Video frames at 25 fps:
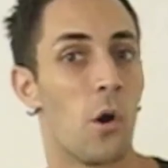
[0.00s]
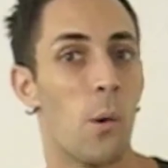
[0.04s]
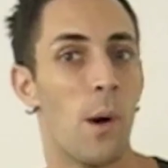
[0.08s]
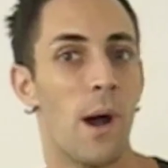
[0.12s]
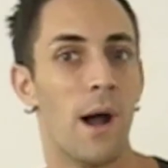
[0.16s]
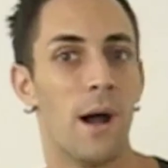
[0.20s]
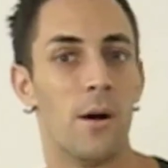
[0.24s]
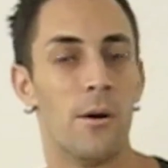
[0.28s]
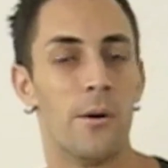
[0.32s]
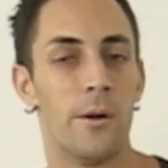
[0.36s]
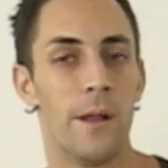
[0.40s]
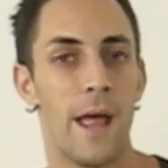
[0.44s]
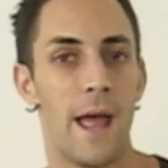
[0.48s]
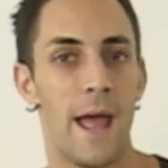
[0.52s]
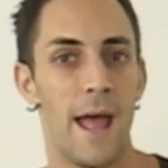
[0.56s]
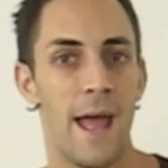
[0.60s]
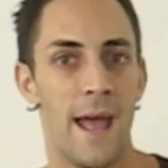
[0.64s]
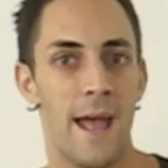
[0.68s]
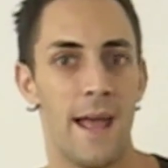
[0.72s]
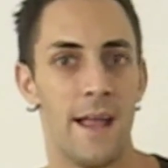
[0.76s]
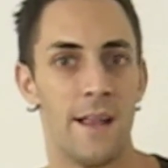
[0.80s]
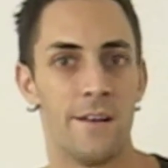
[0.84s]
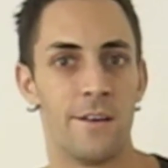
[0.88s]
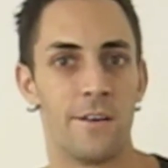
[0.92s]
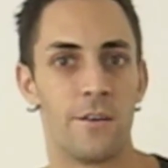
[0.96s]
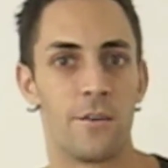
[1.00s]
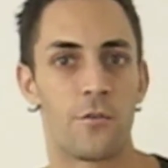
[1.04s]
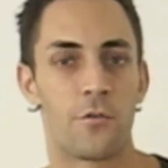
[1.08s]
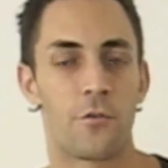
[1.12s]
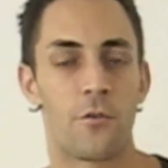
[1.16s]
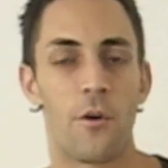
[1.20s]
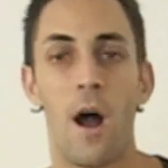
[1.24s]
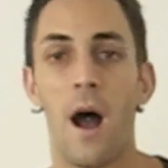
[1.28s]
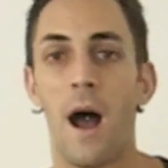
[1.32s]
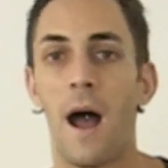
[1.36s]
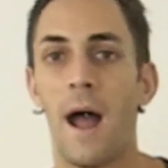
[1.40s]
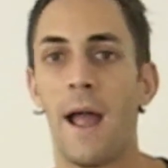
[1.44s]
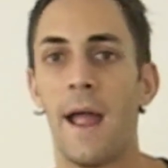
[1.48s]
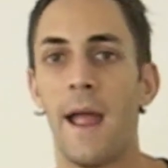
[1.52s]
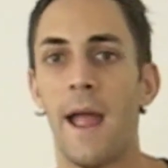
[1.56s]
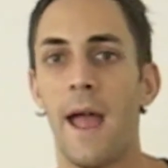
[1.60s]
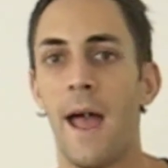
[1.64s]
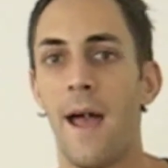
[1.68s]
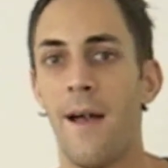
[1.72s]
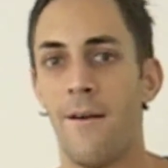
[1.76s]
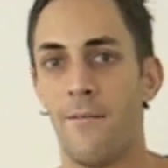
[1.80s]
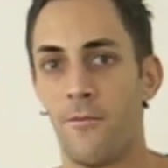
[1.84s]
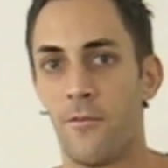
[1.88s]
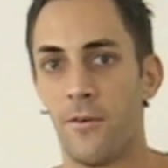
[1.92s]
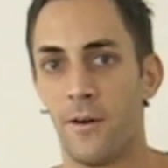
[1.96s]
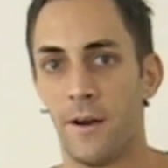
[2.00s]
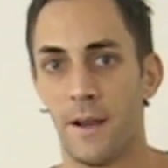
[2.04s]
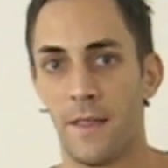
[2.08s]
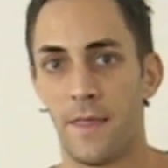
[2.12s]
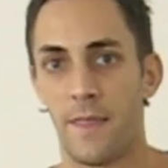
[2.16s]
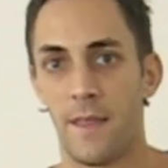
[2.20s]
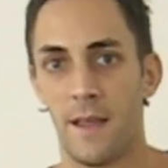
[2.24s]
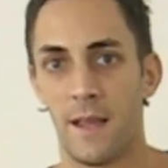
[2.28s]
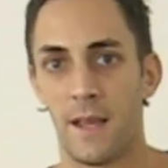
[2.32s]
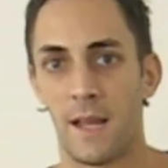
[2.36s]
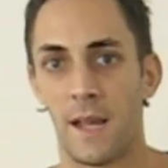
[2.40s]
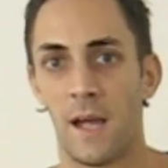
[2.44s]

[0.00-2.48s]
out and try everything.